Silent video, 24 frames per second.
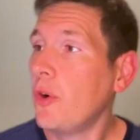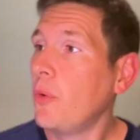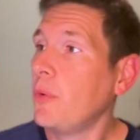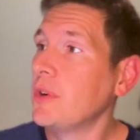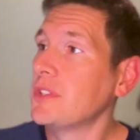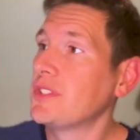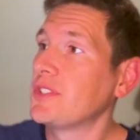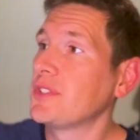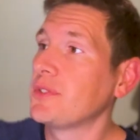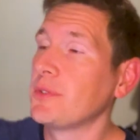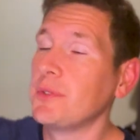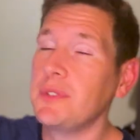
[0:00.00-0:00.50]

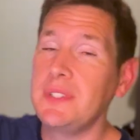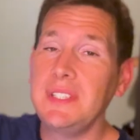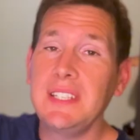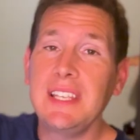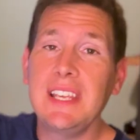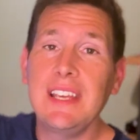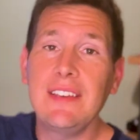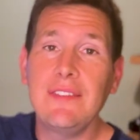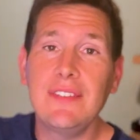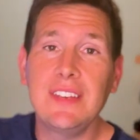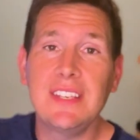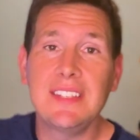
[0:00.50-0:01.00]
was through
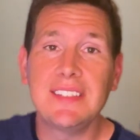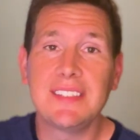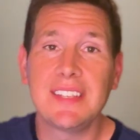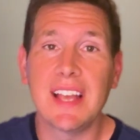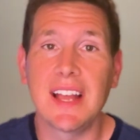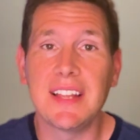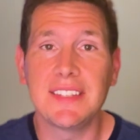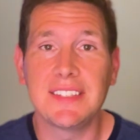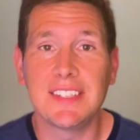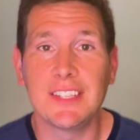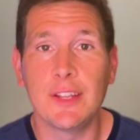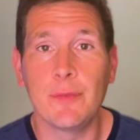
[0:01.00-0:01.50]
T V
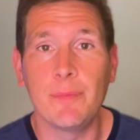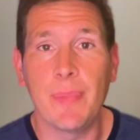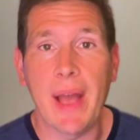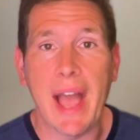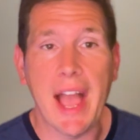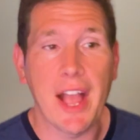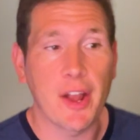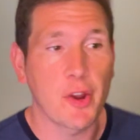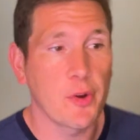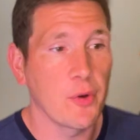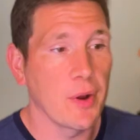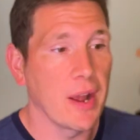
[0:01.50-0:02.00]
sets in the
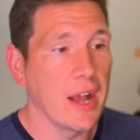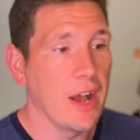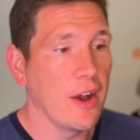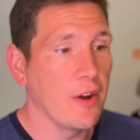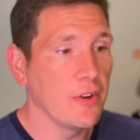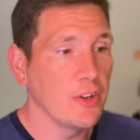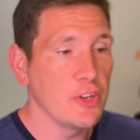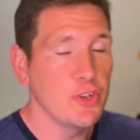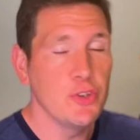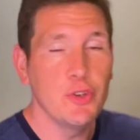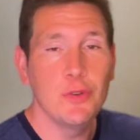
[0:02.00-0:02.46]
background,